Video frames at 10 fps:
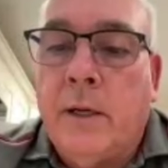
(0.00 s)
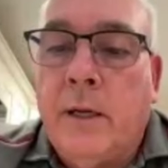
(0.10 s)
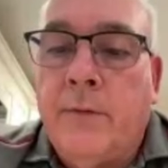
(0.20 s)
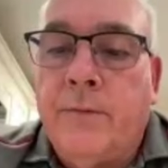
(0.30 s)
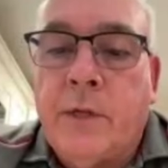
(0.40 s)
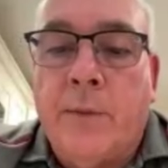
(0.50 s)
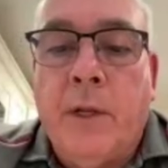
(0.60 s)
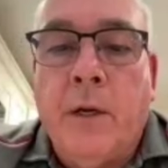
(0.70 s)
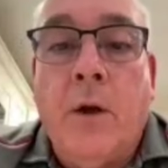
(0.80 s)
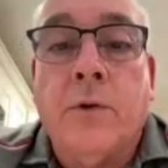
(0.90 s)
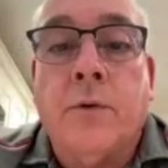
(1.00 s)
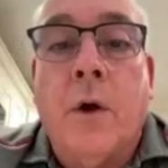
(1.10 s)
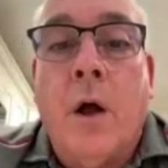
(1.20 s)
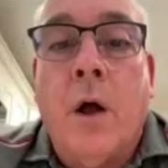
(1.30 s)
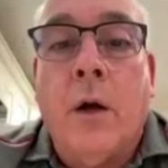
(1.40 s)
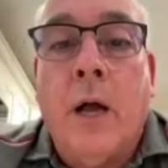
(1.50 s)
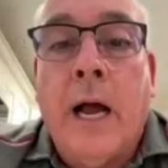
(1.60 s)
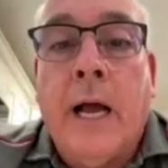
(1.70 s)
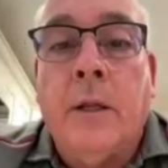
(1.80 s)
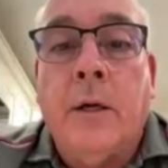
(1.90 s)
if something goes wrong,
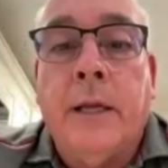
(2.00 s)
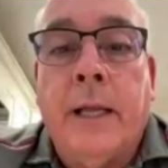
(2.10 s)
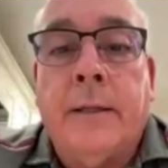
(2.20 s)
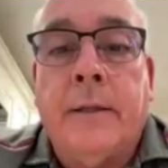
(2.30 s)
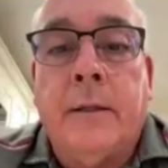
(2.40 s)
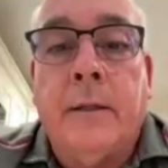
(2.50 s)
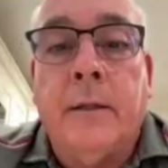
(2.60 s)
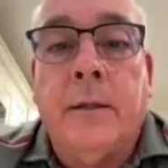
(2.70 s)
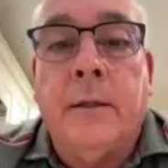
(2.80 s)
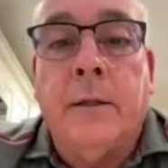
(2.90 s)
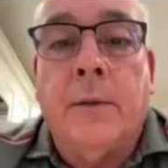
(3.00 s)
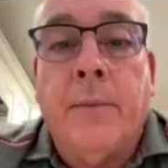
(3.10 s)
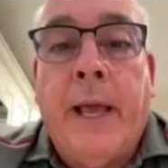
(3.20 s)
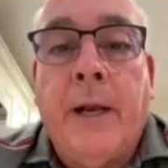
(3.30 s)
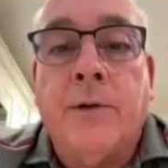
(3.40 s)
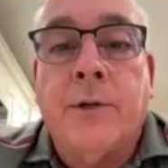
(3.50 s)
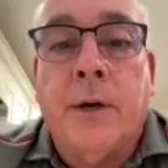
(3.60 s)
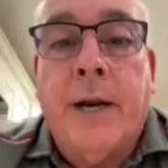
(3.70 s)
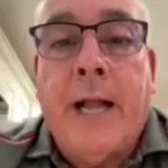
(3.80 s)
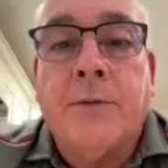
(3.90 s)
I look at the
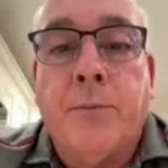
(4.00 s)
manager, and that's